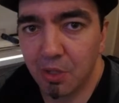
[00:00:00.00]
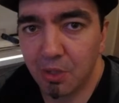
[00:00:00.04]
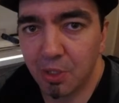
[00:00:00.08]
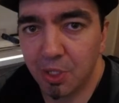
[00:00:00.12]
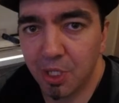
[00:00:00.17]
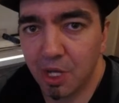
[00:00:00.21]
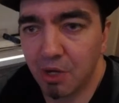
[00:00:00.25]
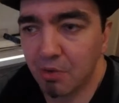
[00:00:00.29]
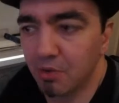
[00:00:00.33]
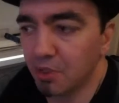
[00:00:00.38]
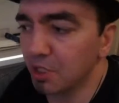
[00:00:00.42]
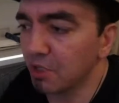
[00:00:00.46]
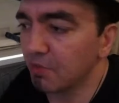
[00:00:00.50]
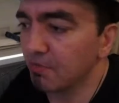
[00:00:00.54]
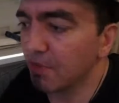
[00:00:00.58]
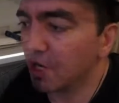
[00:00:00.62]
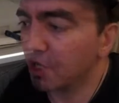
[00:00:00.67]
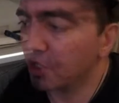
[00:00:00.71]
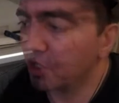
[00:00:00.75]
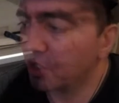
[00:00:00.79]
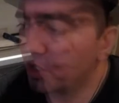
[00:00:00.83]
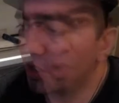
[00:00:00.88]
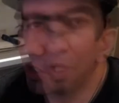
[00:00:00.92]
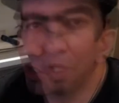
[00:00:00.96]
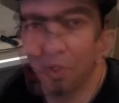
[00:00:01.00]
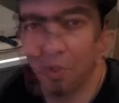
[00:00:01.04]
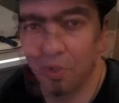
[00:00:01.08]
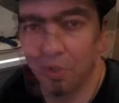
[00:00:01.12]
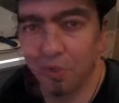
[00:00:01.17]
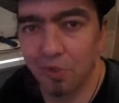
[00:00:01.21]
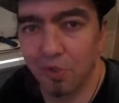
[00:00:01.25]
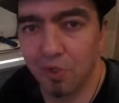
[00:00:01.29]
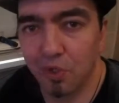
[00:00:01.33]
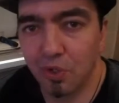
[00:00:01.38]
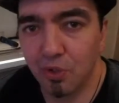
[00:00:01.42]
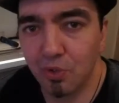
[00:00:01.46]
out there in the market. You can
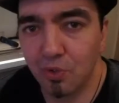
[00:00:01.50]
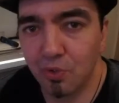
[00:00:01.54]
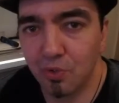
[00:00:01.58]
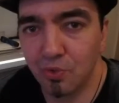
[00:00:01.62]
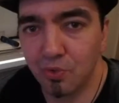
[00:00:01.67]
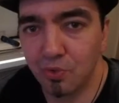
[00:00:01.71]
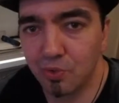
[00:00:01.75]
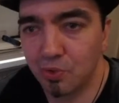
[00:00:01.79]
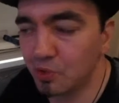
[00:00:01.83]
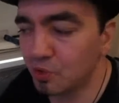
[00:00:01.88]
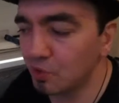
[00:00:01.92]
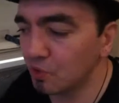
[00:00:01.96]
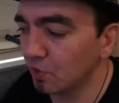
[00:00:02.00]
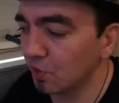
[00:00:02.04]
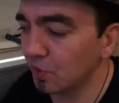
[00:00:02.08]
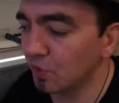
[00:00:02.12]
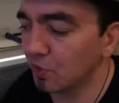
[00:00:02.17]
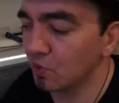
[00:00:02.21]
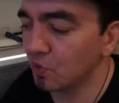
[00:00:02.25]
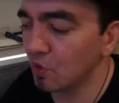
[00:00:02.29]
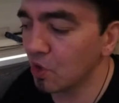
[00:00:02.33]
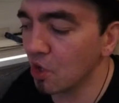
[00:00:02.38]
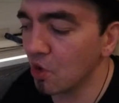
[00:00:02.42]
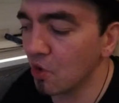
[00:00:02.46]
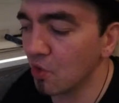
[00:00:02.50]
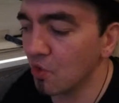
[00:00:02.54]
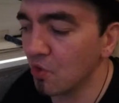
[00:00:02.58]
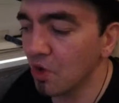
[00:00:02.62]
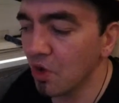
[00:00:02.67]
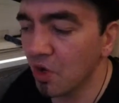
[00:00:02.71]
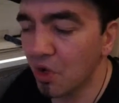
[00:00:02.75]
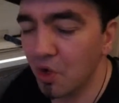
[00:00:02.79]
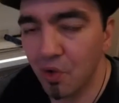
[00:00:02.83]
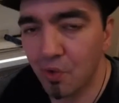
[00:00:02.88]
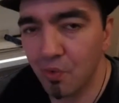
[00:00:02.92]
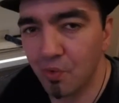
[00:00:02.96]
also choose to go
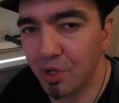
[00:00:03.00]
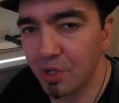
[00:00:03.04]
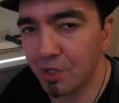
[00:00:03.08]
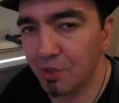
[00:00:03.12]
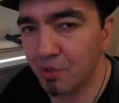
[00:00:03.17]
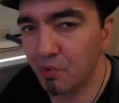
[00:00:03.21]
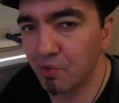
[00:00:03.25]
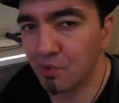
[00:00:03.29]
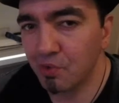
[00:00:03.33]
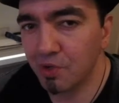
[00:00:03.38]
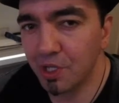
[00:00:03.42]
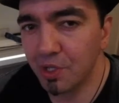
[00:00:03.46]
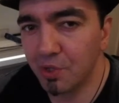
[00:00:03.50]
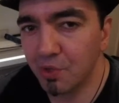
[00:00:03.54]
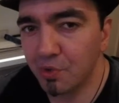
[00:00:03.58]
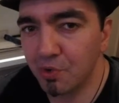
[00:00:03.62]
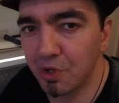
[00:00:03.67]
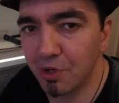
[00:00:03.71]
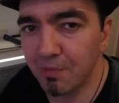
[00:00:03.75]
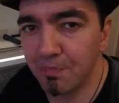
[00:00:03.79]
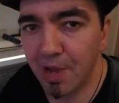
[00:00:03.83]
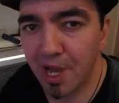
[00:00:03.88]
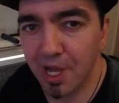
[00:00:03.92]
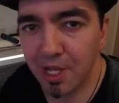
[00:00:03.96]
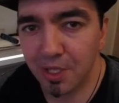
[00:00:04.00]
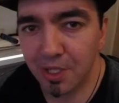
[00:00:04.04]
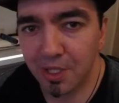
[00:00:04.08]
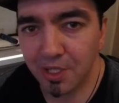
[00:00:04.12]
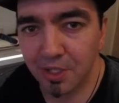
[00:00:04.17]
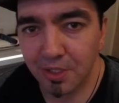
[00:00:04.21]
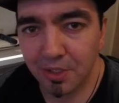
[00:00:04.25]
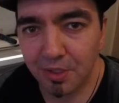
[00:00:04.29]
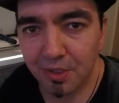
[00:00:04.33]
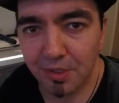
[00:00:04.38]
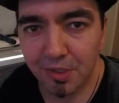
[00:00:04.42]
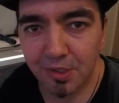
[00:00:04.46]
with green tree
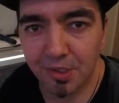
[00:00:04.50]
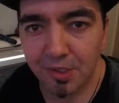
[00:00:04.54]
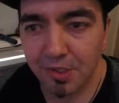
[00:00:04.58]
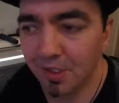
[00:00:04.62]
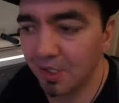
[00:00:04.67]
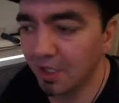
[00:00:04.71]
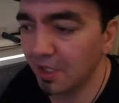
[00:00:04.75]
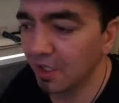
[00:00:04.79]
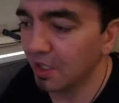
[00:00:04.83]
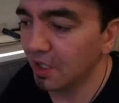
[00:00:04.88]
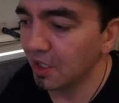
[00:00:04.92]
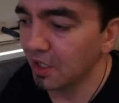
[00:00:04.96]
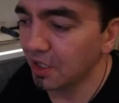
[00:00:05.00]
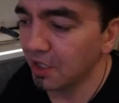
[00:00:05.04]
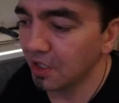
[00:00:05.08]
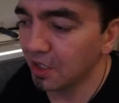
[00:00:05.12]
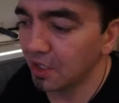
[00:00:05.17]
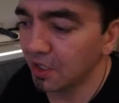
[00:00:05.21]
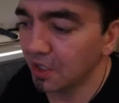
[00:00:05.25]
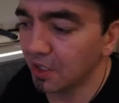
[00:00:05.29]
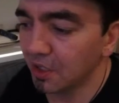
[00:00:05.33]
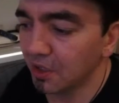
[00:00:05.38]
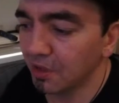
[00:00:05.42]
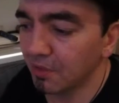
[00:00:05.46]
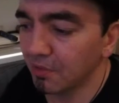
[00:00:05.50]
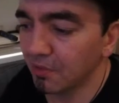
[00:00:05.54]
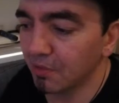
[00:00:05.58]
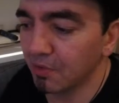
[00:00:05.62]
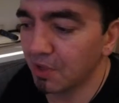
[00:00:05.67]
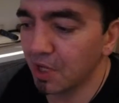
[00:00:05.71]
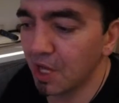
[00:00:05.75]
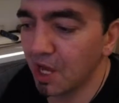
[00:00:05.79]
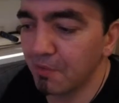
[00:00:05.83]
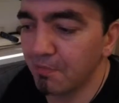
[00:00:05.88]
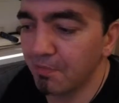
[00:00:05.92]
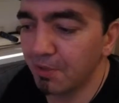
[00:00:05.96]
pythons,
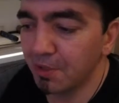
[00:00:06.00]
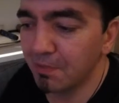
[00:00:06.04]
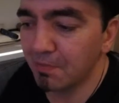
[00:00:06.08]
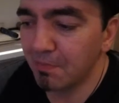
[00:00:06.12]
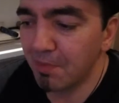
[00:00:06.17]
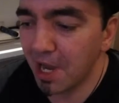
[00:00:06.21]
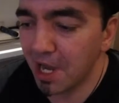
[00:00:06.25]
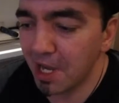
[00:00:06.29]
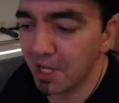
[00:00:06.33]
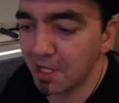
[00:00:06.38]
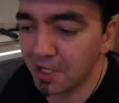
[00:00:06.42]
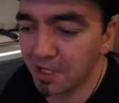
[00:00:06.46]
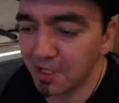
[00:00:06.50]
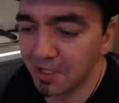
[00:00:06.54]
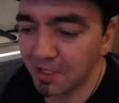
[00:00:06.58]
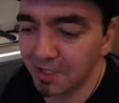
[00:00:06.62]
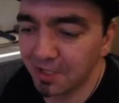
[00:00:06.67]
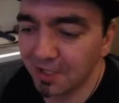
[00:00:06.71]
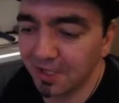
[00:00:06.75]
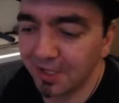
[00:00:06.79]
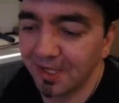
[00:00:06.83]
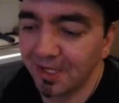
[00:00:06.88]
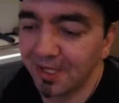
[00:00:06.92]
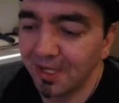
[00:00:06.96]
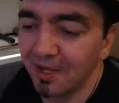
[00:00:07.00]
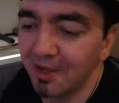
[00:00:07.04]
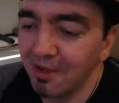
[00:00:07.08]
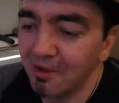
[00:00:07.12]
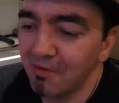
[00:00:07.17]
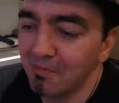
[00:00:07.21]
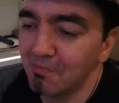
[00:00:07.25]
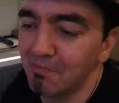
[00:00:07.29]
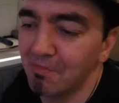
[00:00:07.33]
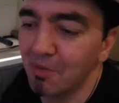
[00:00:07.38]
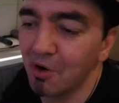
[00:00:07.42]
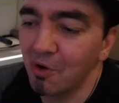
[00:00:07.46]
carpet pythons,
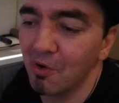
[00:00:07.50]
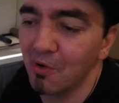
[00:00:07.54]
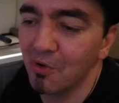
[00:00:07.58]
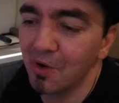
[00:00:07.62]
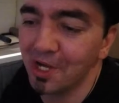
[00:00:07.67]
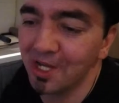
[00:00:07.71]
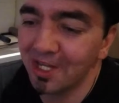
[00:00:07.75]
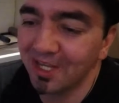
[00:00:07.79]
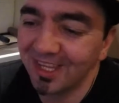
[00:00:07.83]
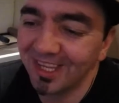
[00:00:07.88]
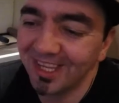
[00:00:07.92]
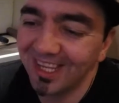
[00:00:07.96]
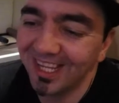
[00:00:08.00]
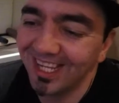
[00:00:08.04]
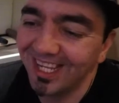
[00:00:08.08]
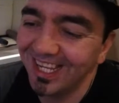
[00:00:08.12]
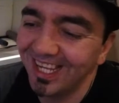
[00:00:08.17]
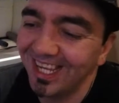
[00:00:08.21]
boas,